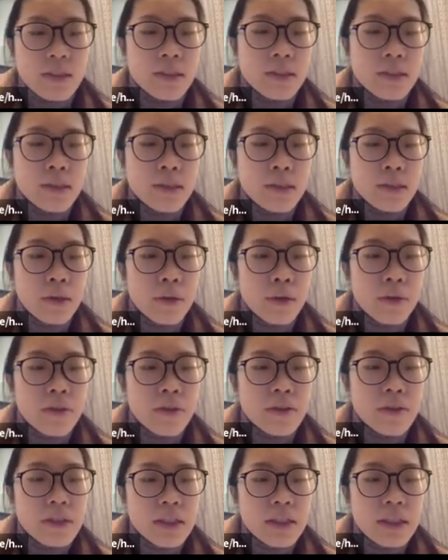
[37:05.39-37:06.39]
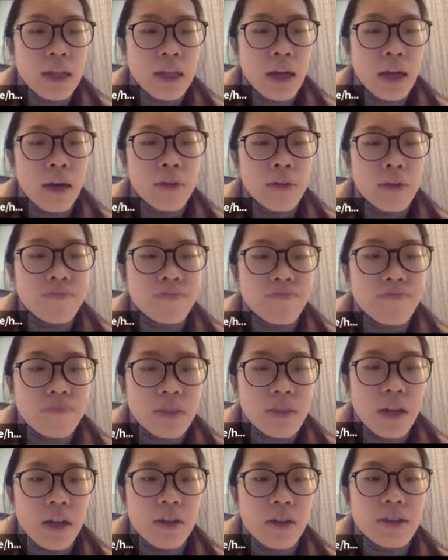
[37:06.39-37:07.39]
So
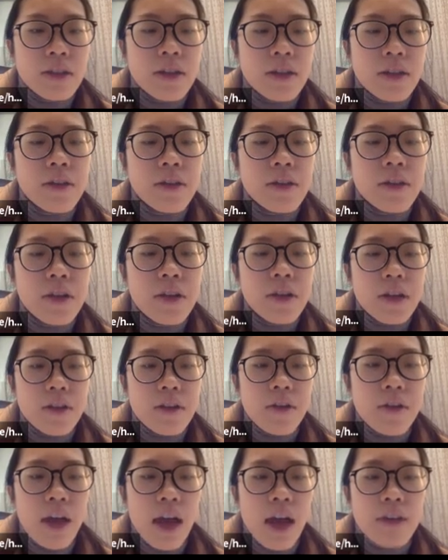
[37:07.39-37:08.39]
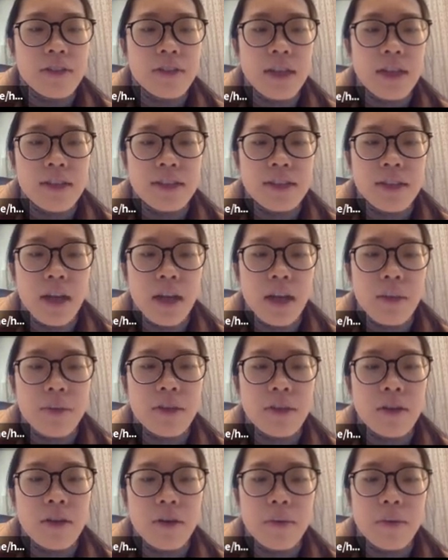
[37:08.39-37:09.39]
also you have the
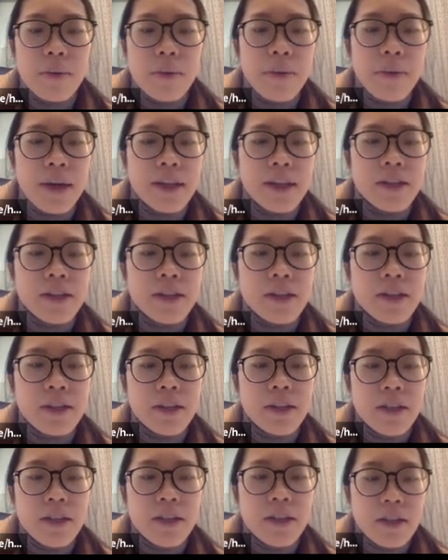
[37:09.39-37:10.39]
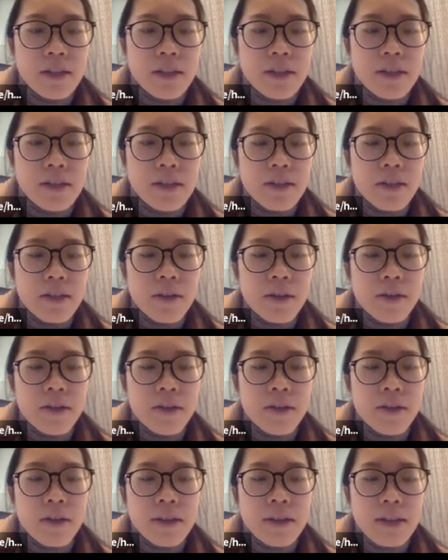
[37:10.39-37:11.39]
assignment operator. So
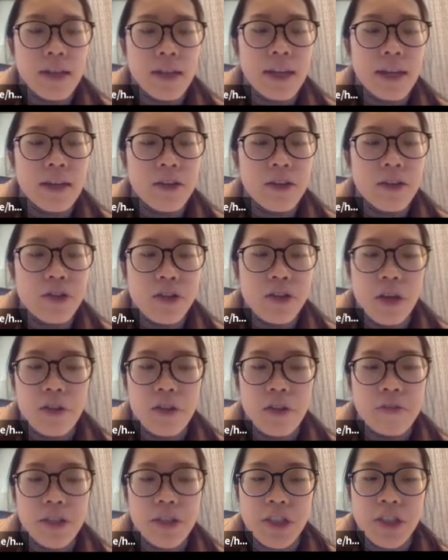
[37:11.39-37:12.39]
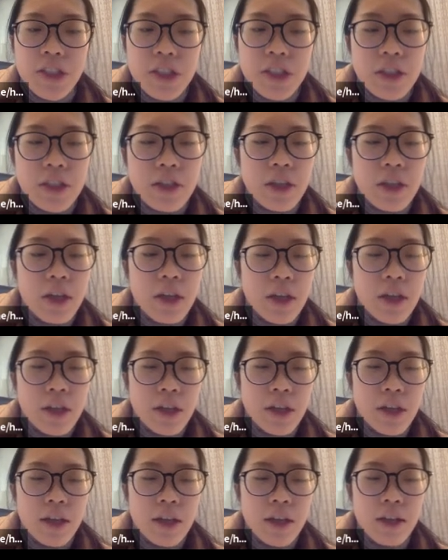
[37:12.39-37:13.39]
it's like a short version.
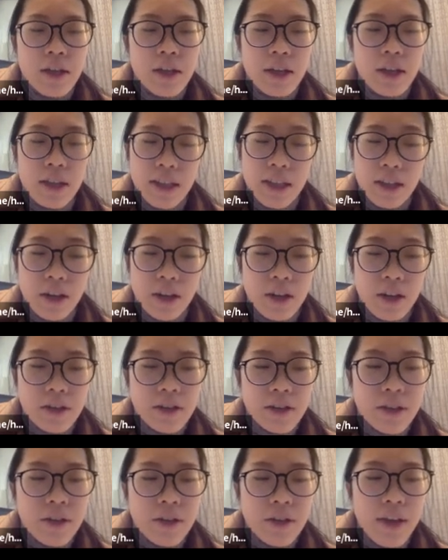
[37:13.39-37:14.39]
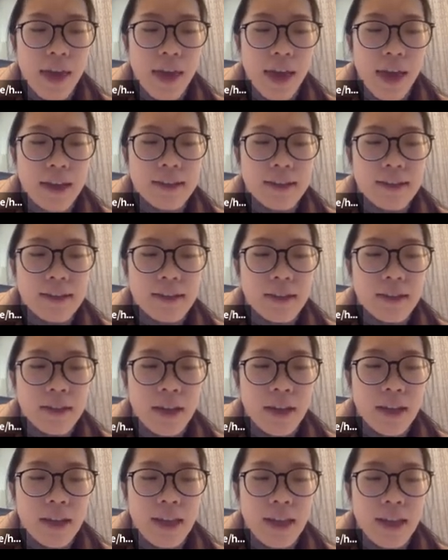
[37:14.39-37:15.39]
It equals to x.
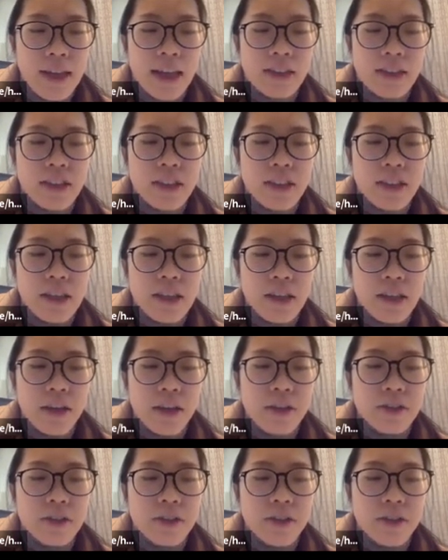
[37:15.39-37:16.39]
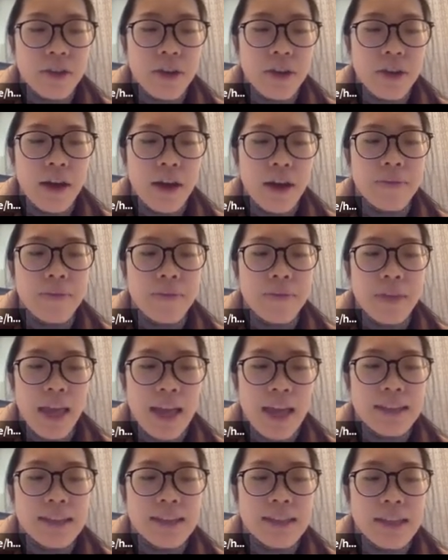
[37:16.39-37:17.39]
It actually equals to
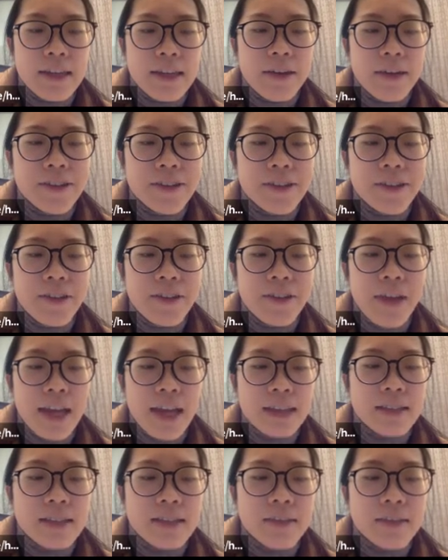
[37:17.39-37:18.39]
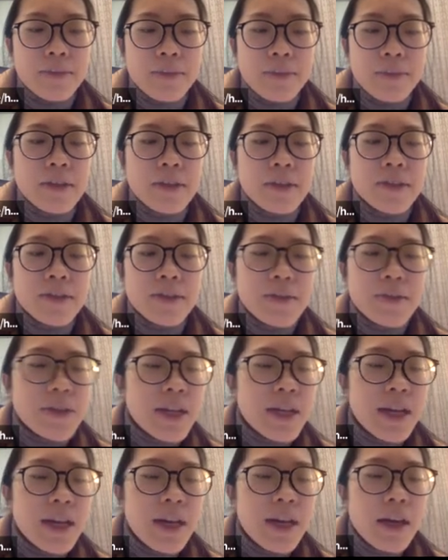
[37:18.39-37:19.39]
x equals to x plus
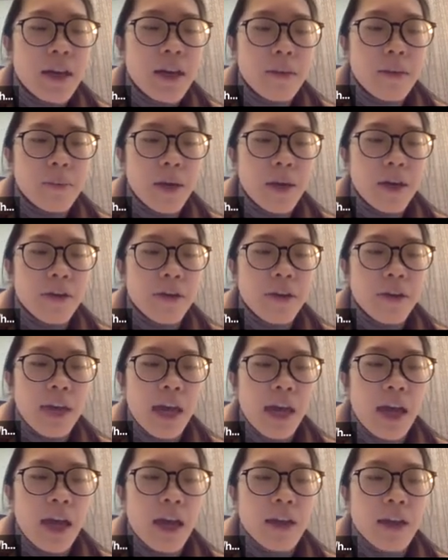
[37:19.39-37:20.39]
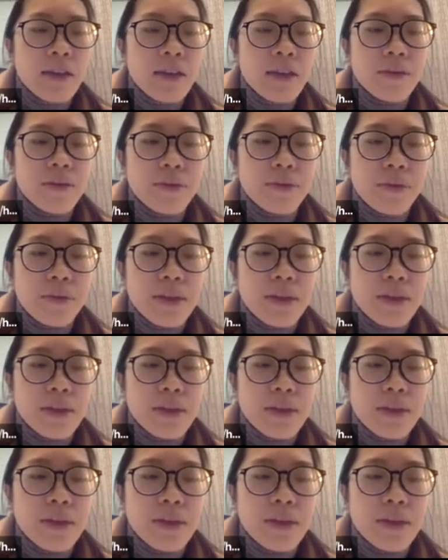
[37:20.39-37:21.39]
3, but you can with
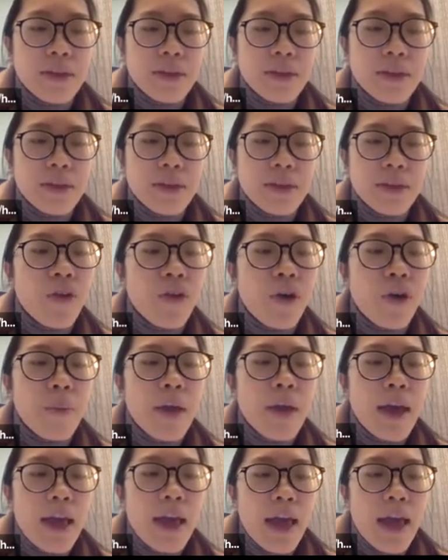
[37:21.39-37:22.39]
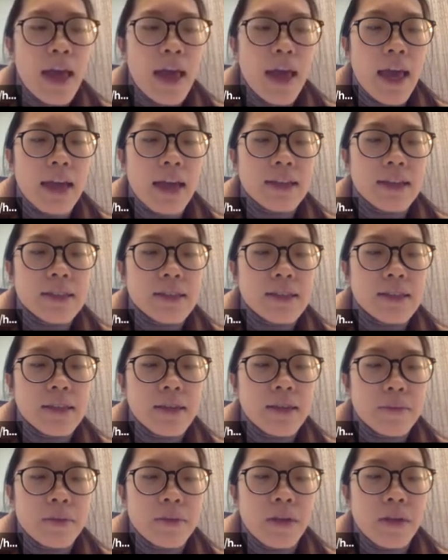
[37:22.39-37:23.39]
the shortened form x
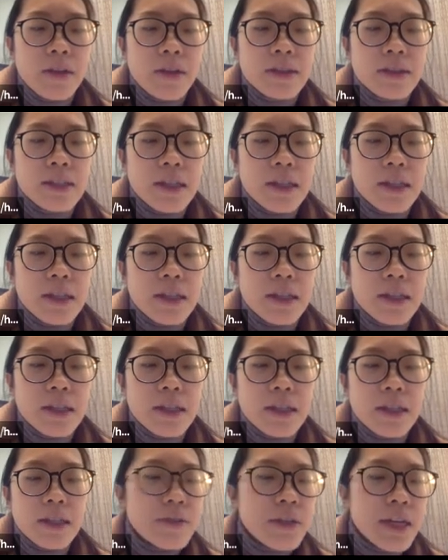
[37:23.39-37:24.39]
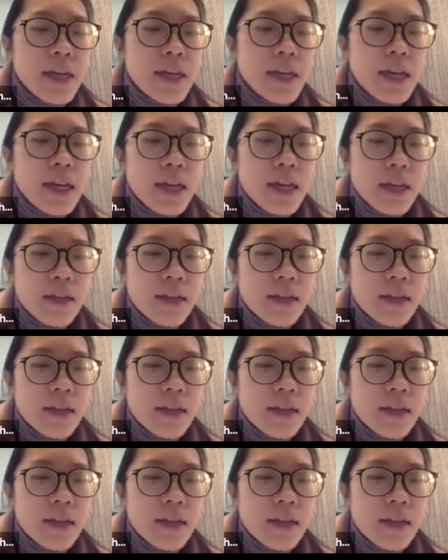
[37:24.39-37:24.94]
plus equals 3.